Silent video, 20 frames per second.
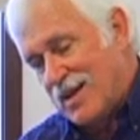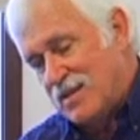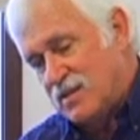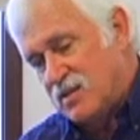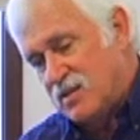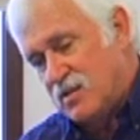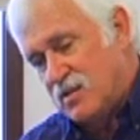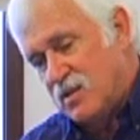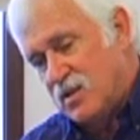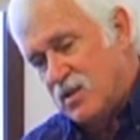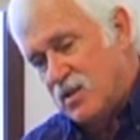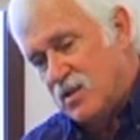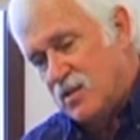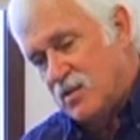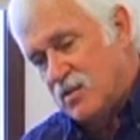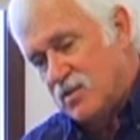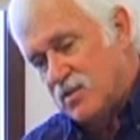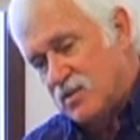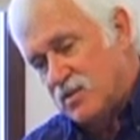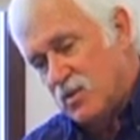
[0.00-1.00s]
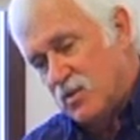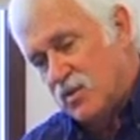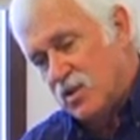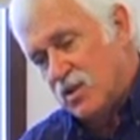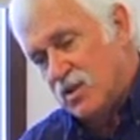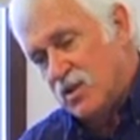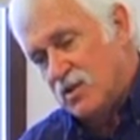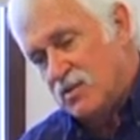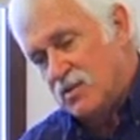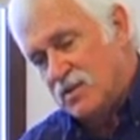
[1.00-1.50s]
case to you here so you
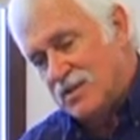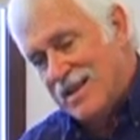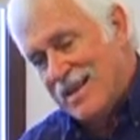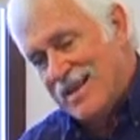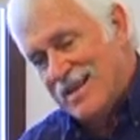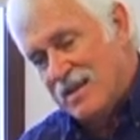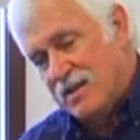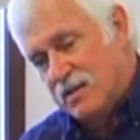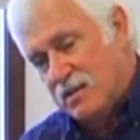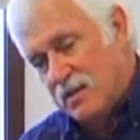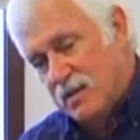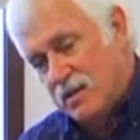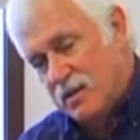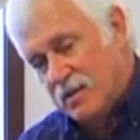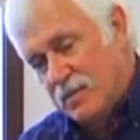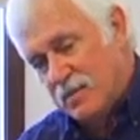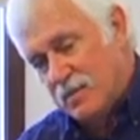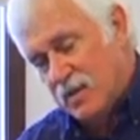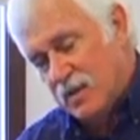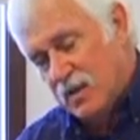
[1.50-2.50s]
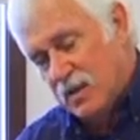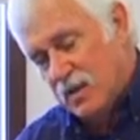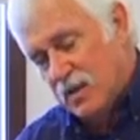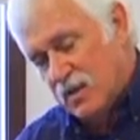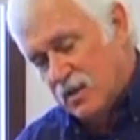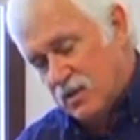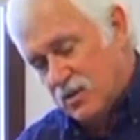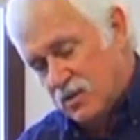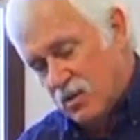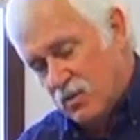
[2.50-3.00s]
can understand
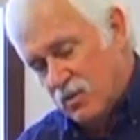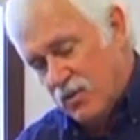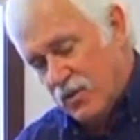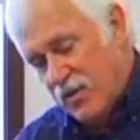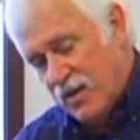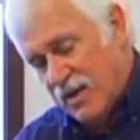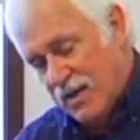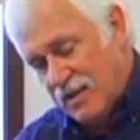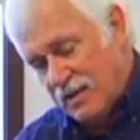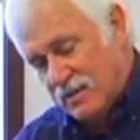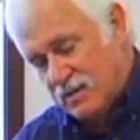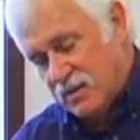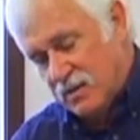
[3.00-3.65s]
certain things.